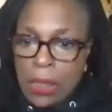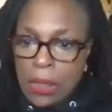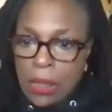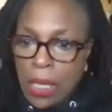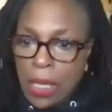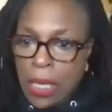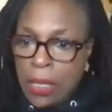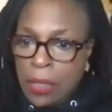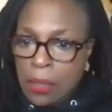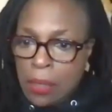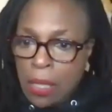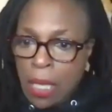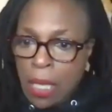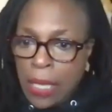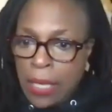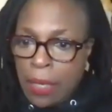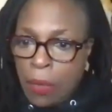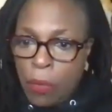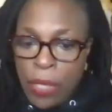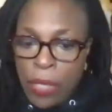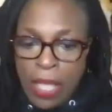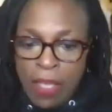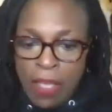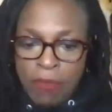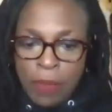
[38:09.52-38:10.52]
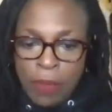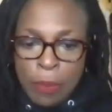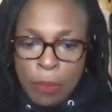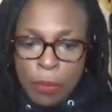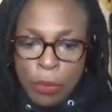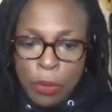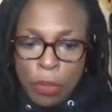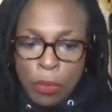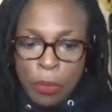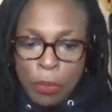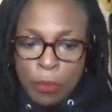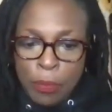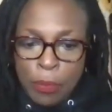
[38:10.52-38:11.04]
It's like we have people
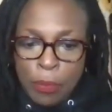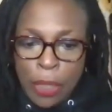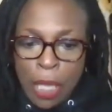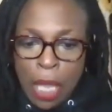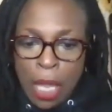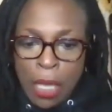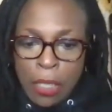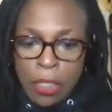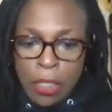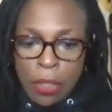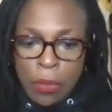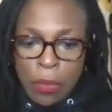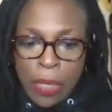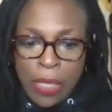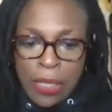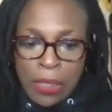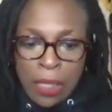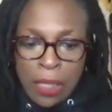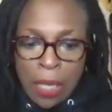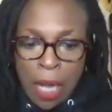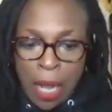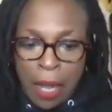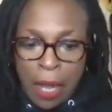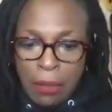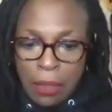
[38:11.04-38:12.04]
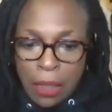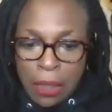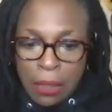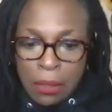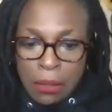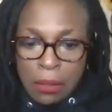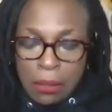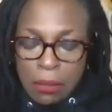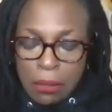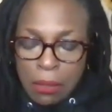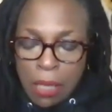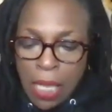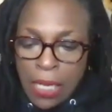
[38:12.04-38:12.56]
who belong to us in Ireland
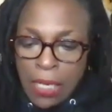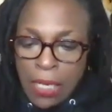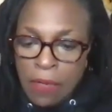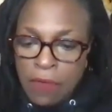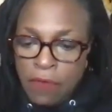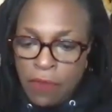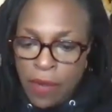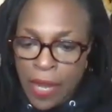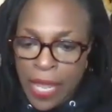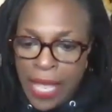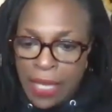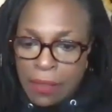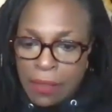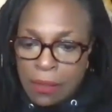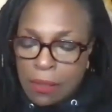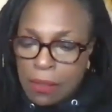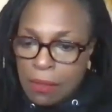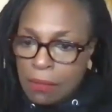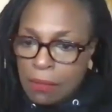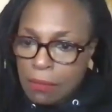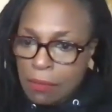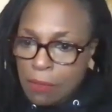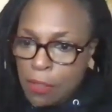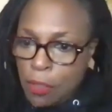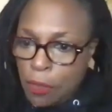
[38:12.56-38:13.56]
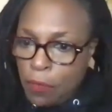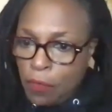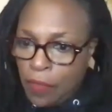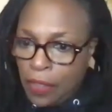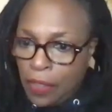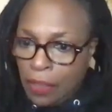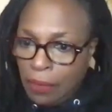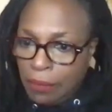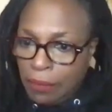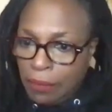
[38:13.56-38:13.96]
and in France, Sophie.